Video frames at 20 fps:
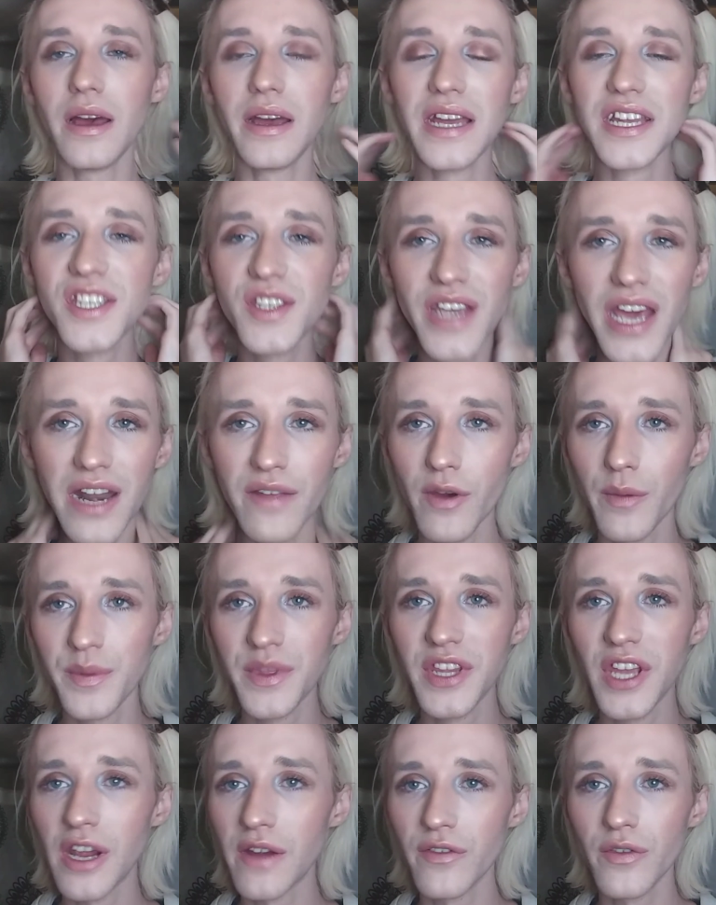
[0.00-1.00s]
it's kind of up
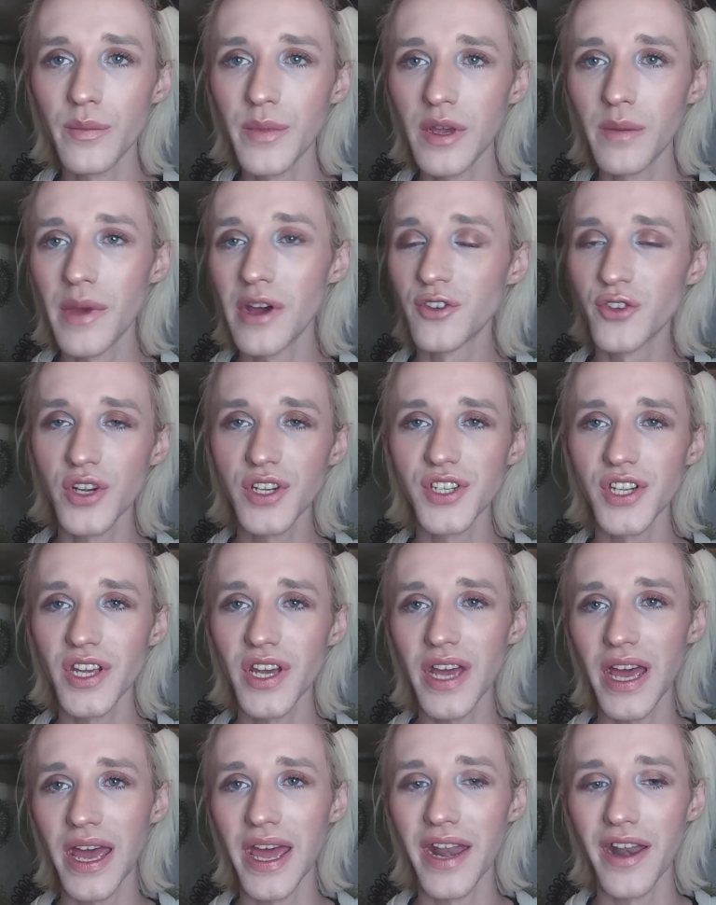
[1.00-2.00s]
in the air for me about
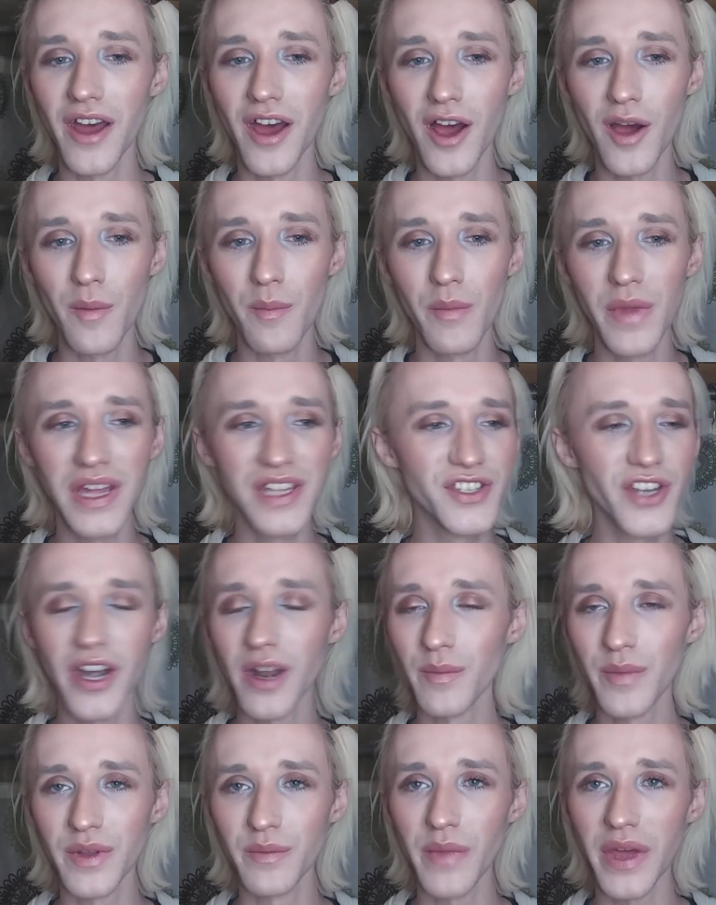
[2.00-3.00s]
Trisha, and it's not
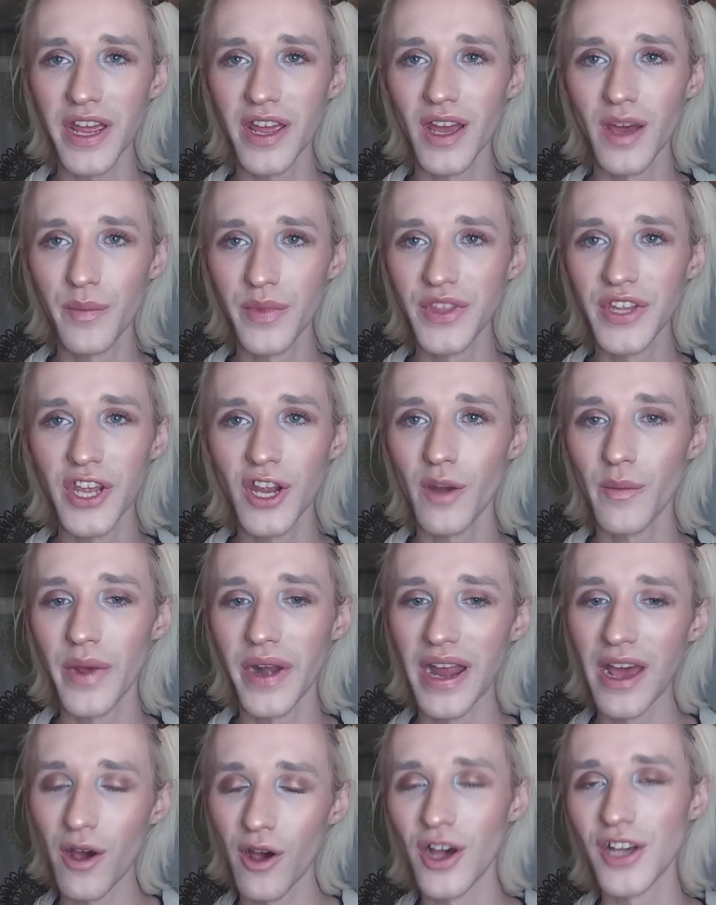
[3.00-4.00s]
up in the air
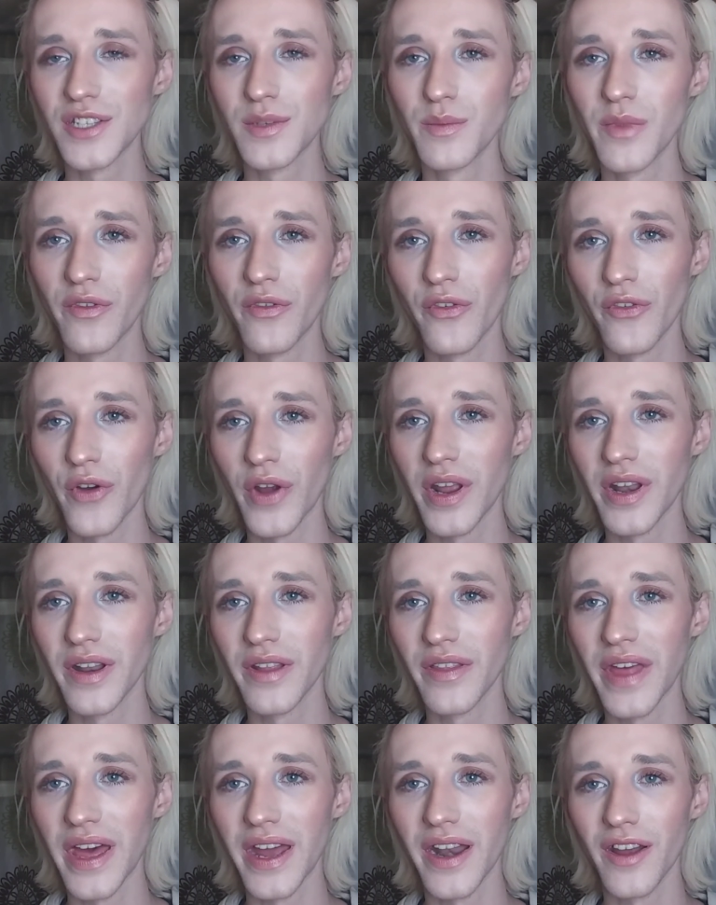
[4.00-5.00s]
about how awesome of a friend
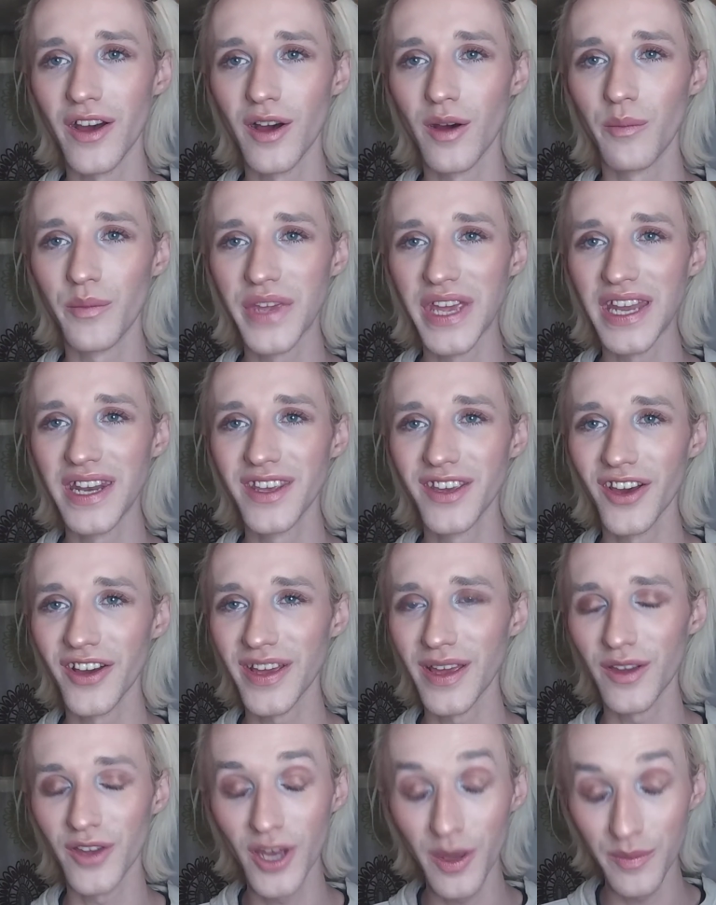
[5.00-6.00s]
that Candied
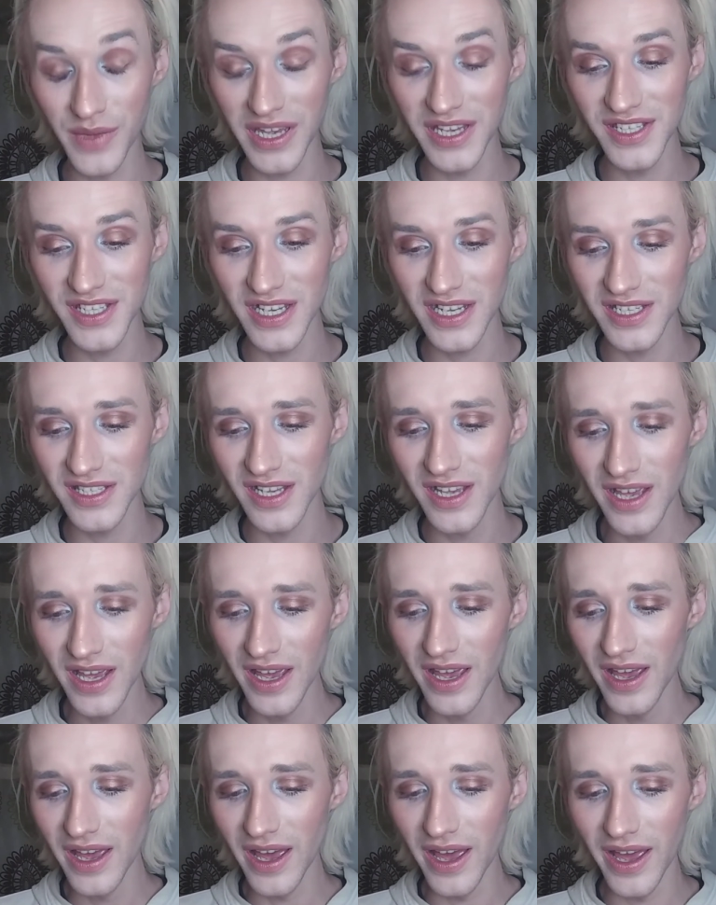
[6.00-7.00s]
Cupcakes is,
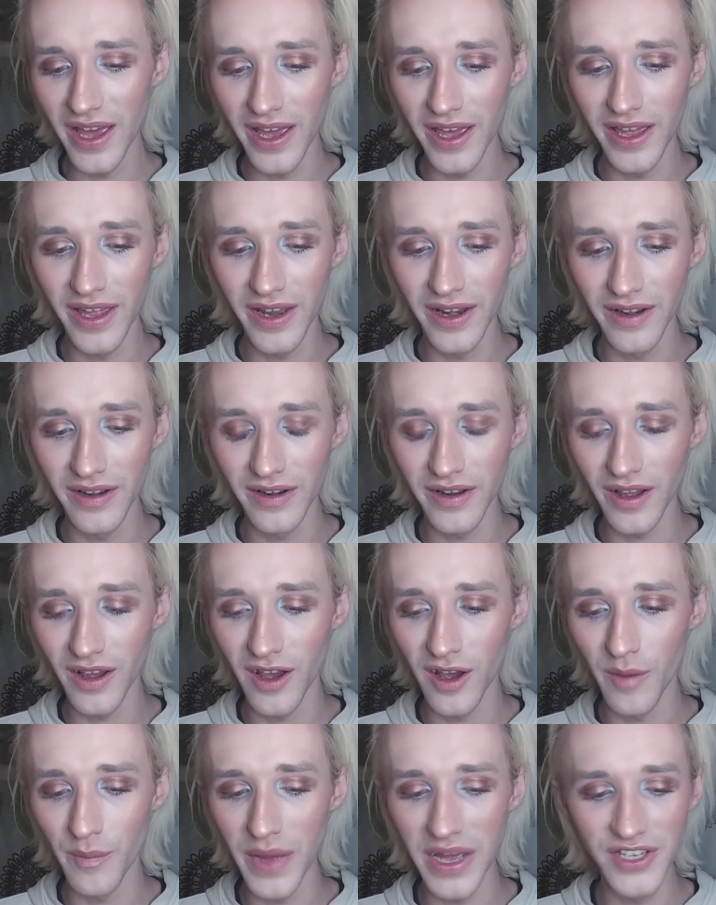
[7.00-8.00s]
and
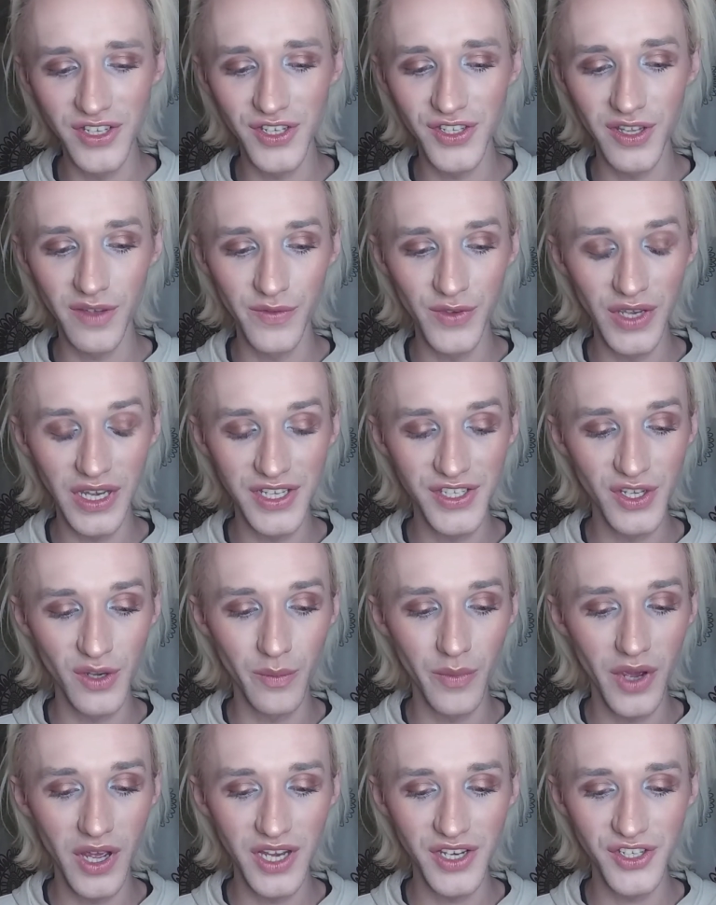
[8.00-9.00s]
I just love you guys so
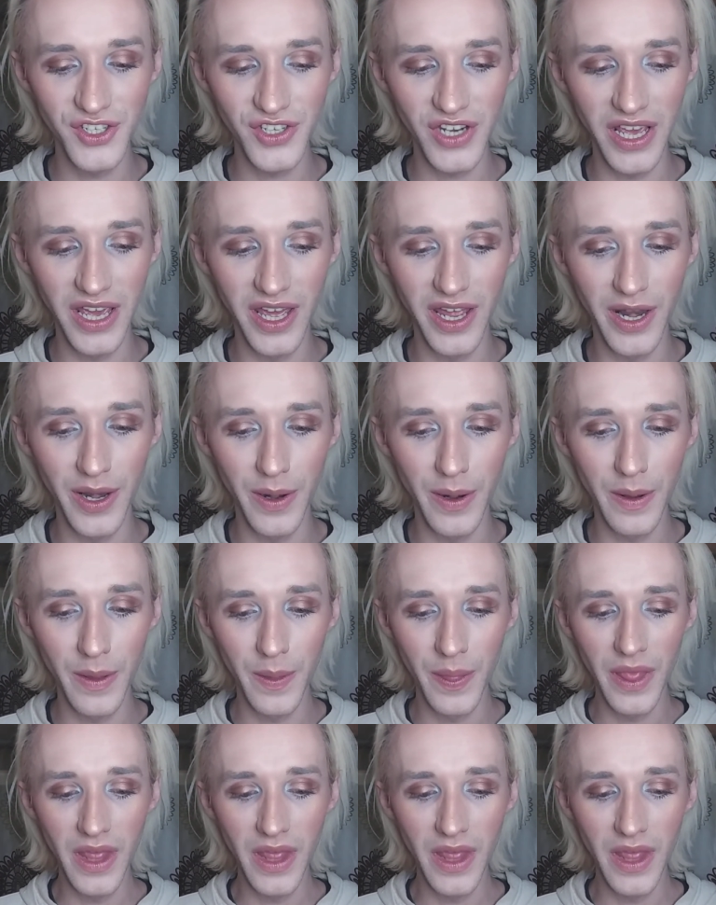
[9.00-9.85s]
much, and